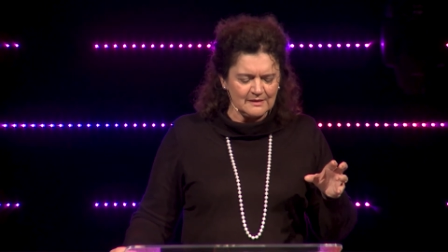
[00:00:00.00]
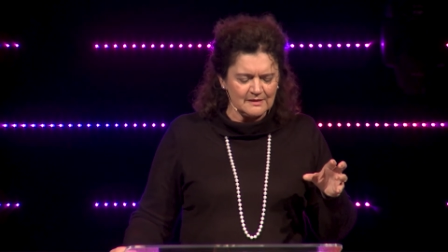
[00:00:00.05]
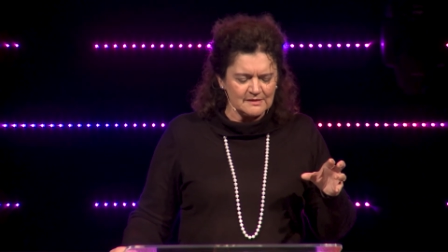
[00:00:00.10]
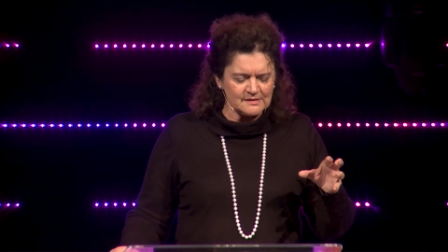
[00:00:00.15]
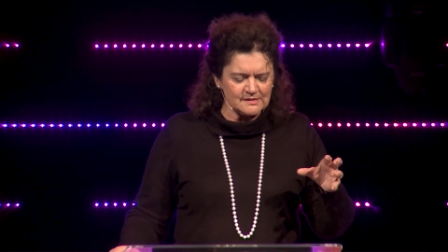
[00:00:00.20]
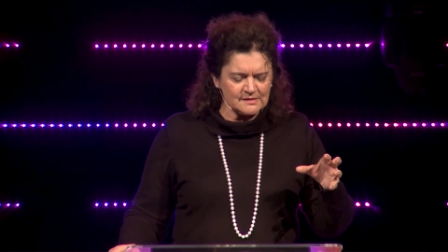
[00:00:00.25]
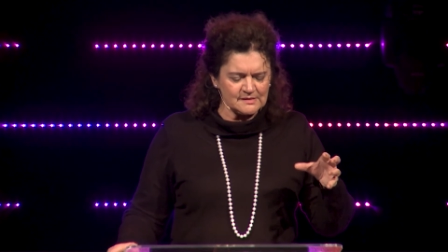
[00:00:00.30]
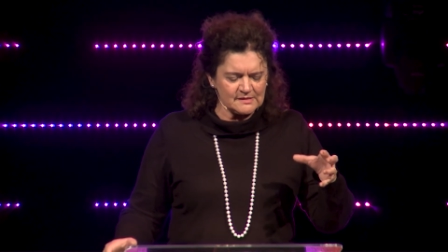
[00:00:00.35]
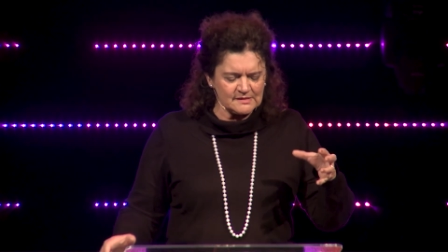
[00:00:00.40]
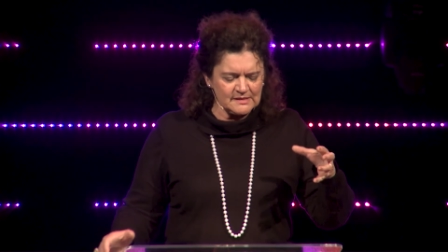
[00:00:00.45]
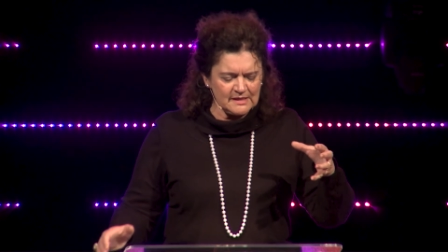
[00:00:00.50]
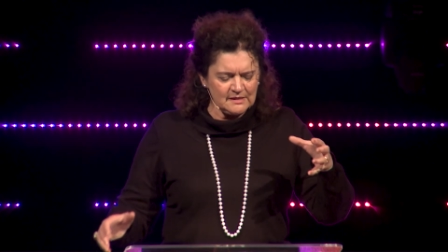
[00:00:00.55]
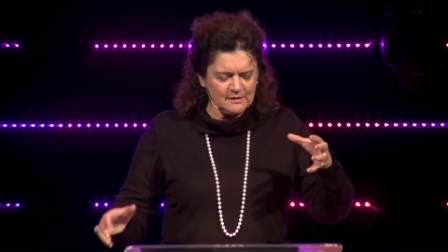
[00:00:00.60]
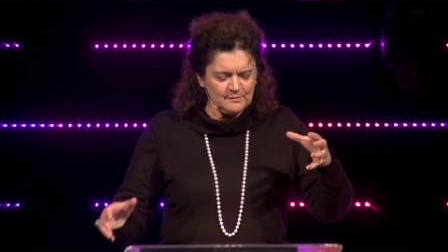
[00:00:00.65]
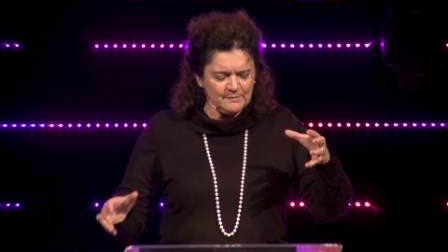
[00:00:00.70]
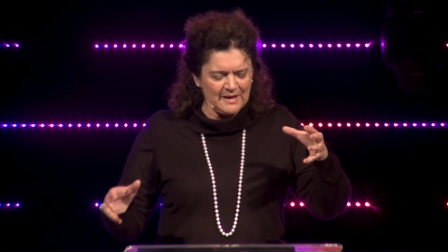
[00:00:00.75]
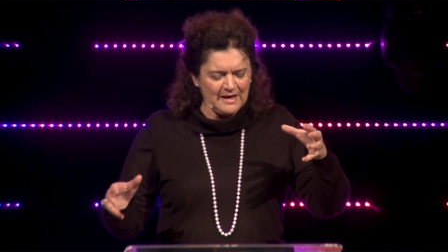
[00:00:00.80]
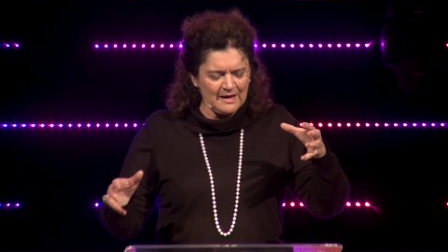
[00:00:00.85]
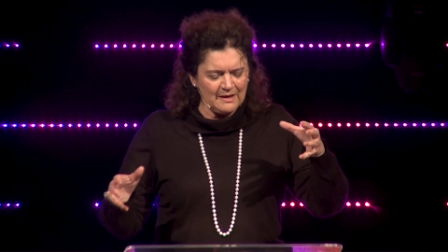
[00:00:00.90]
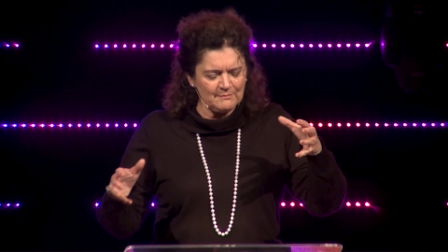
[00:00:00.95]
set
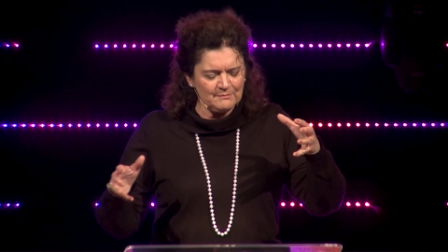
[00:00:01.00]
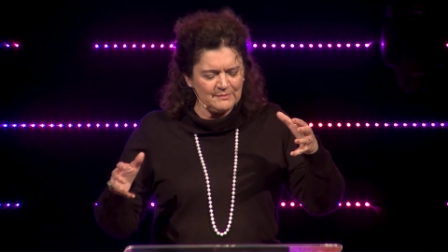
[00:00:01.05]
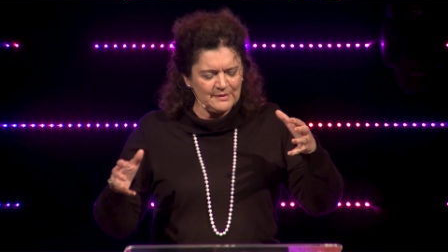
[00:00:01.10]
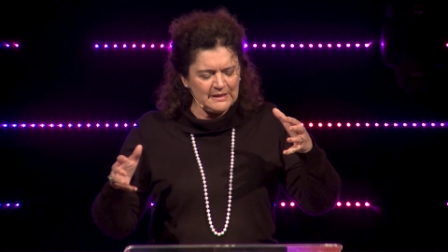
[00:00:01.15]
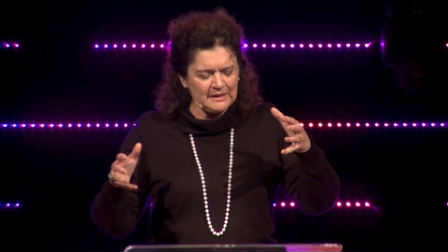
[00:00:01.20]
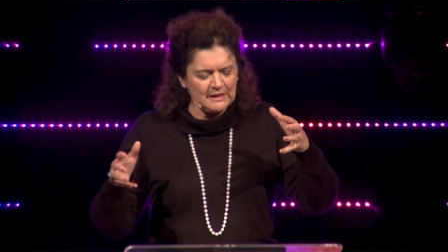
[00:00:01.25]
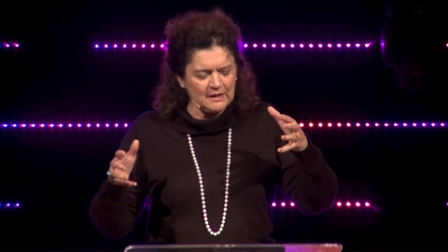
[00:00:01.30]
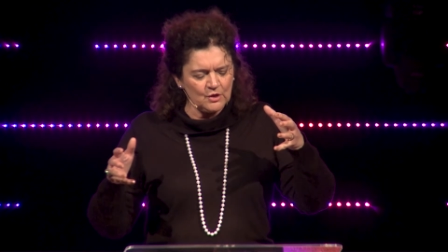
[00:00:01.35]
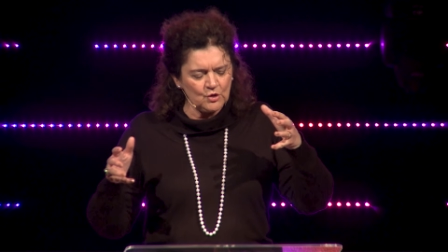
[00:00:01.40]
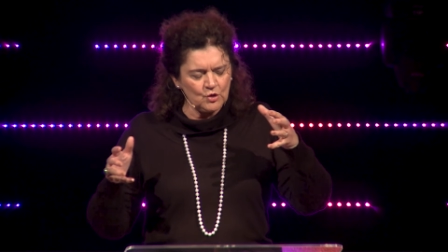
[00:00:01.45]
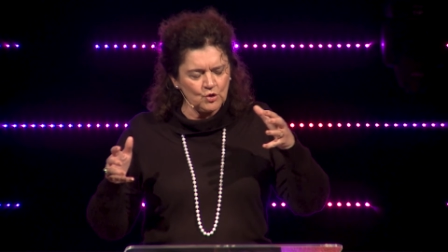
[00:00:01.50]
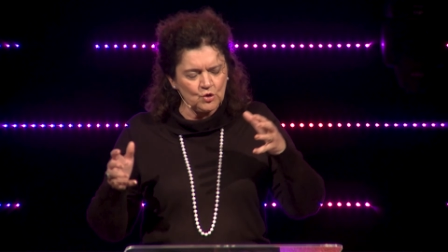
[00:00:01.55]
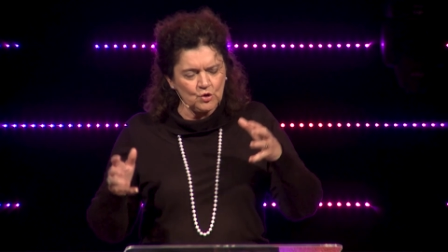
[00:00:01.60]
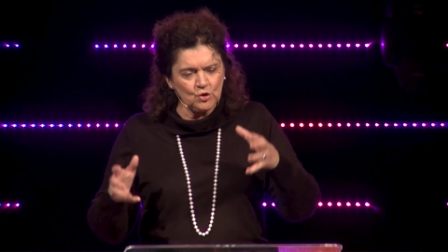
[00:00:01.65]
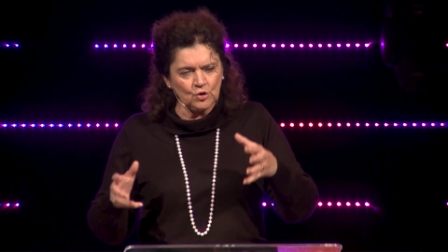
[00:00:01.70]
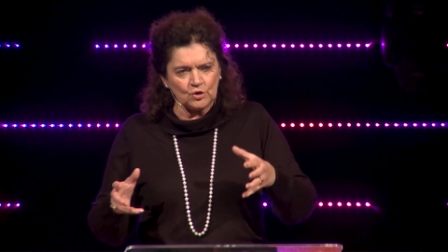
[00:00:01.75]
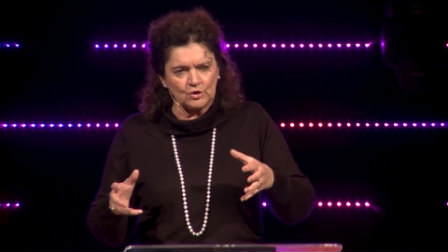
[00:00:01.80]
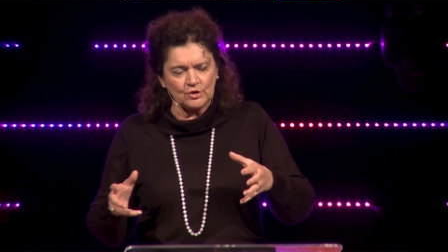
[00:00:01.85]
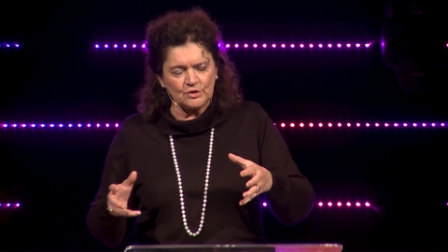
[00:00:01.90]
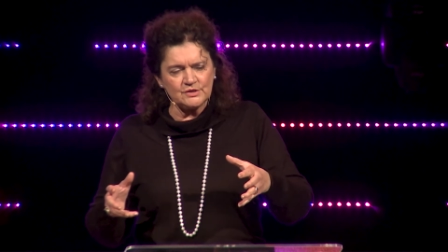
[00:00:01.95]
about being
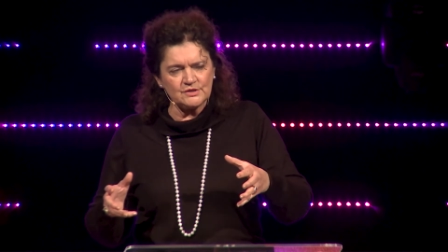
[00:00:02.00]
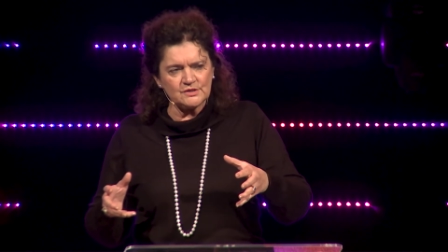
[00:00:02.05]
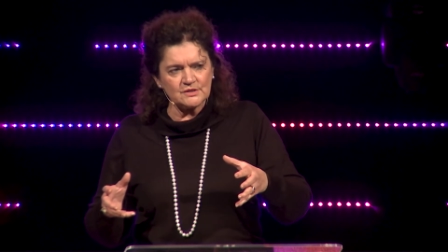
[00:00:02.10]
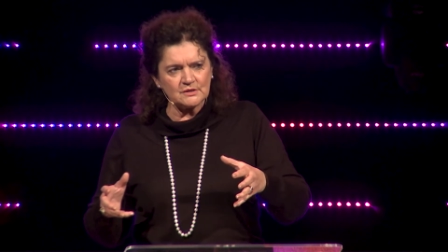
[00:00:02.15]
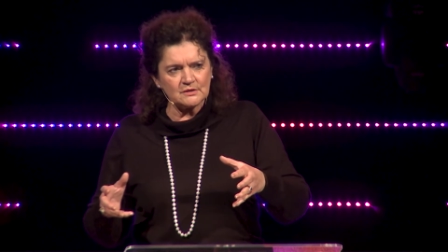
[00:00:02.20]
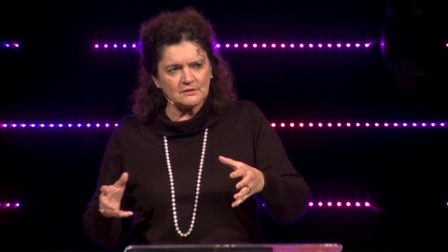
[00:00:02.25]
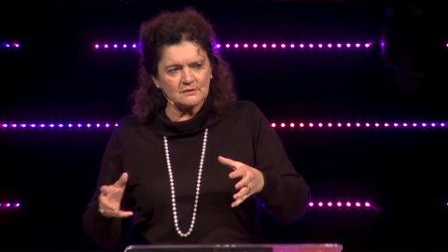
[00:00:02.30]
good